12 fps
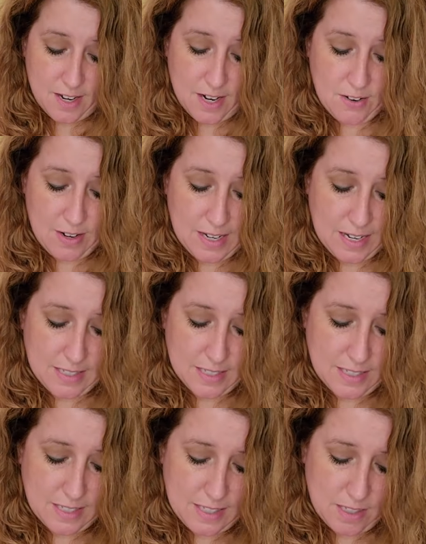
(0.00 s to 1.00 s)
All right, guys,
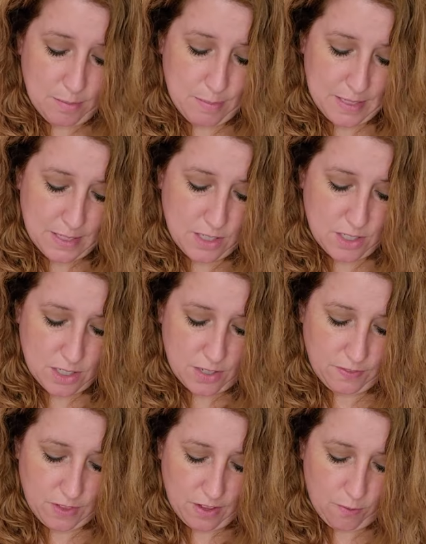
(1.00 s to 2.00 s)
let's get some messages
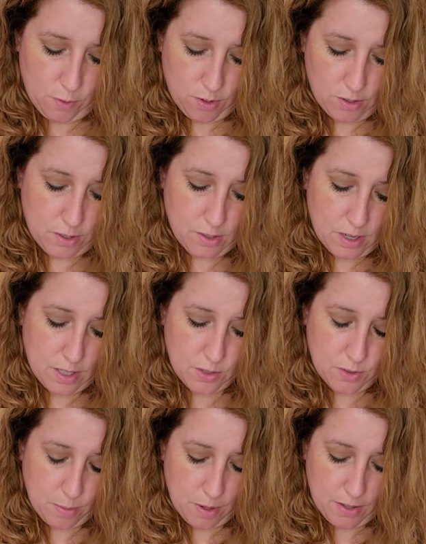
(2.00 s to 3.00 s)
of love oracle cards
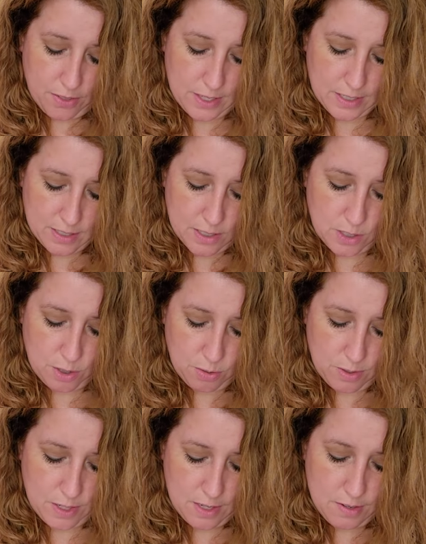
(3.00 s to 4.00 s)
from All Things
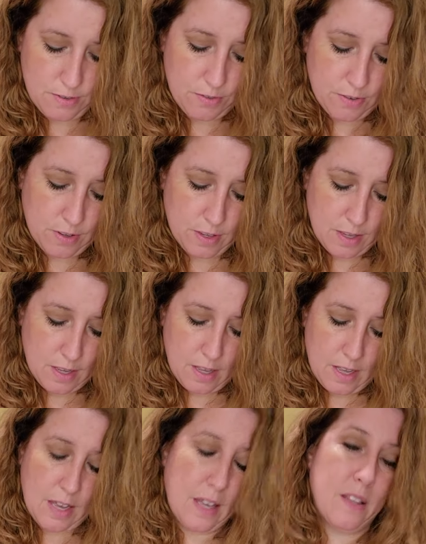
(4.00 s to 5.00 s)
Intuitive.
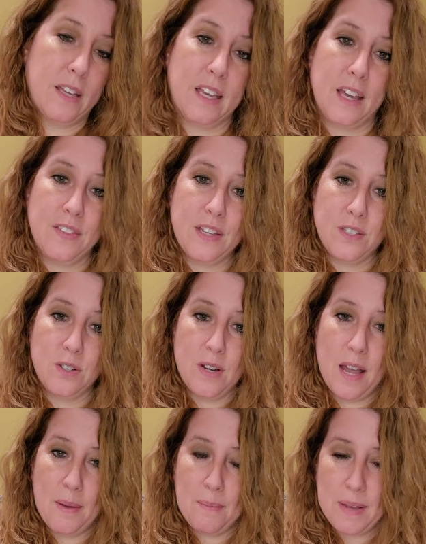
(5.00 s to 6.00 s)
And again, these are
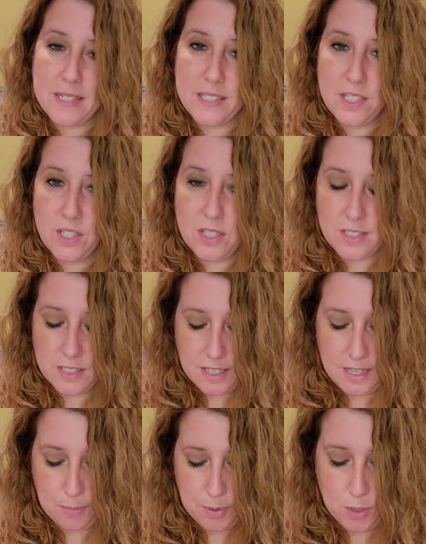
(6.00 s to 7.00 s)
not messages
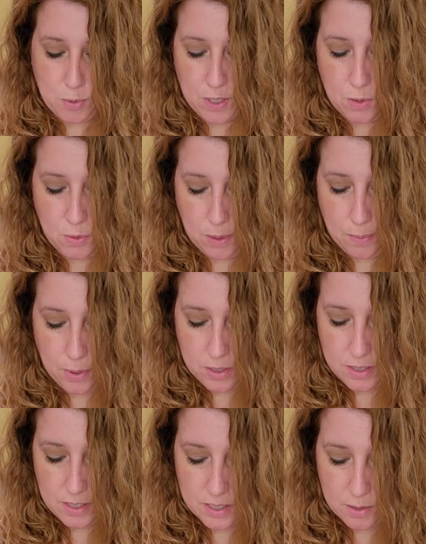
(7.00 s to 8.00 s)
like between you and a
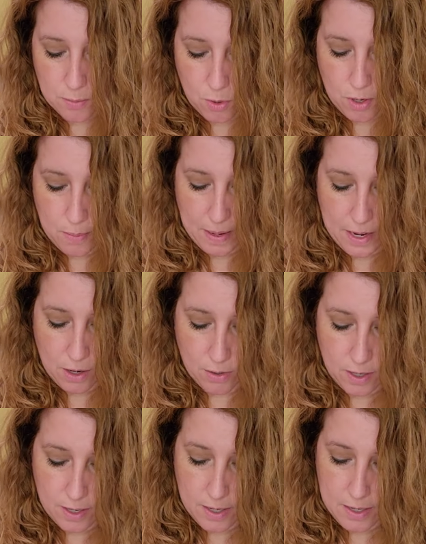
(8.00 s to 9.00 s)
person. It's more
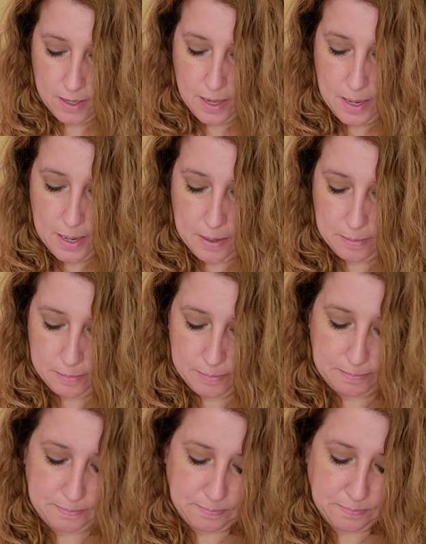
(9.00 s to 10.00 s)
about
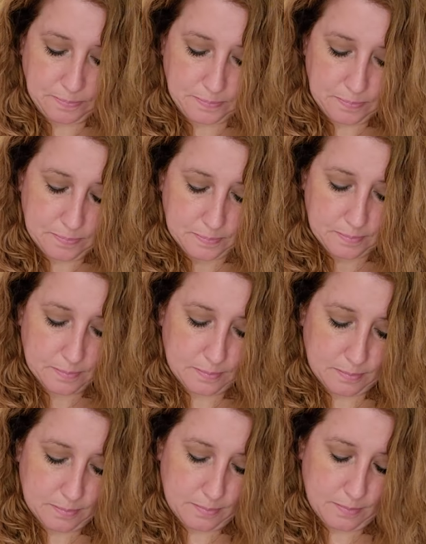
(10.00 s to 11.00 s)
um,
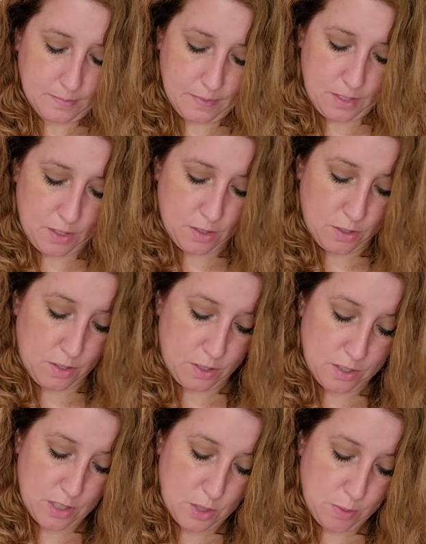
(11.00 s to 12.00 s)
your, your
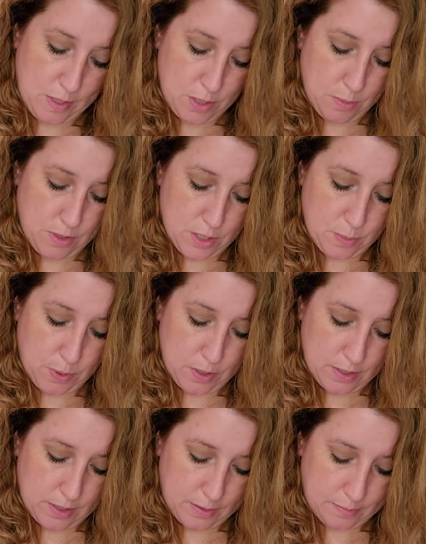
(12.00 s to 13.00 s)
situation with this
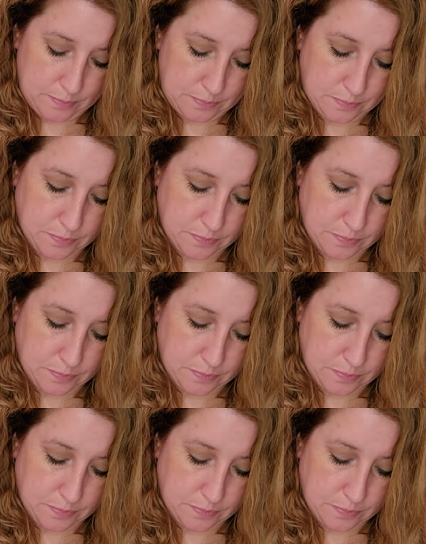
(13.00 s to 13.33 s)
person.